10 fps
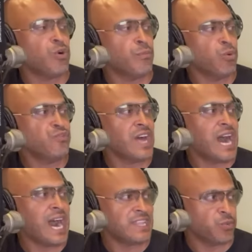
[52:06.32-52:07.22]
going to move to
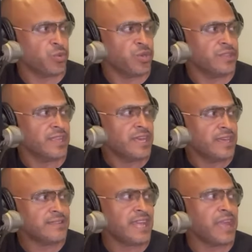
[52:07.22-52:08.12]
Hollywood.
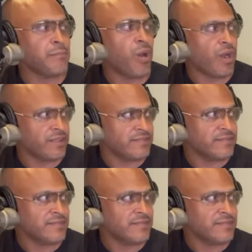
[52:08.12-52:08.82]
His name Martin.